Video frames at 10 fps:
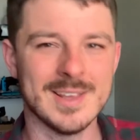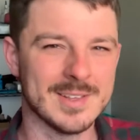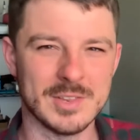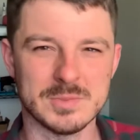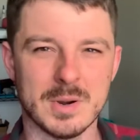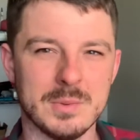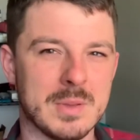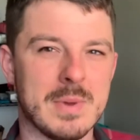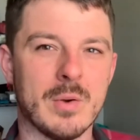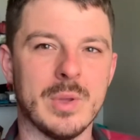there's probably a
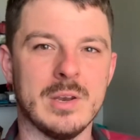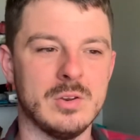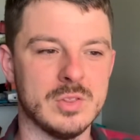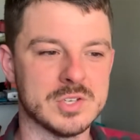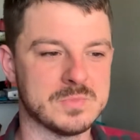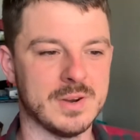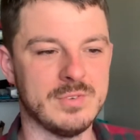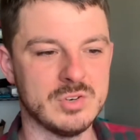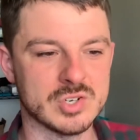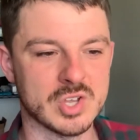better way to do this, but if
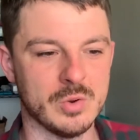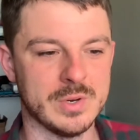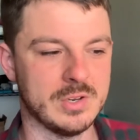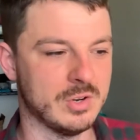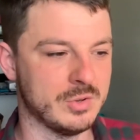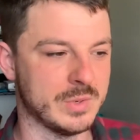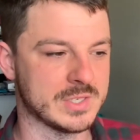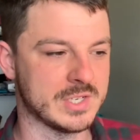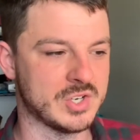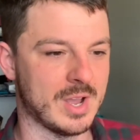you just go into your
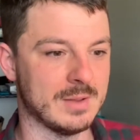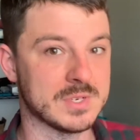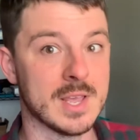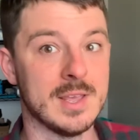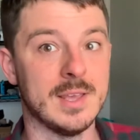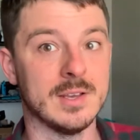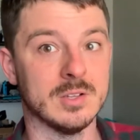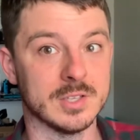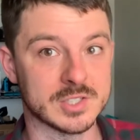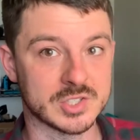USA Jobs and
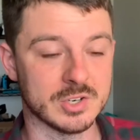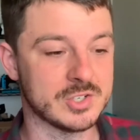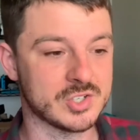click search,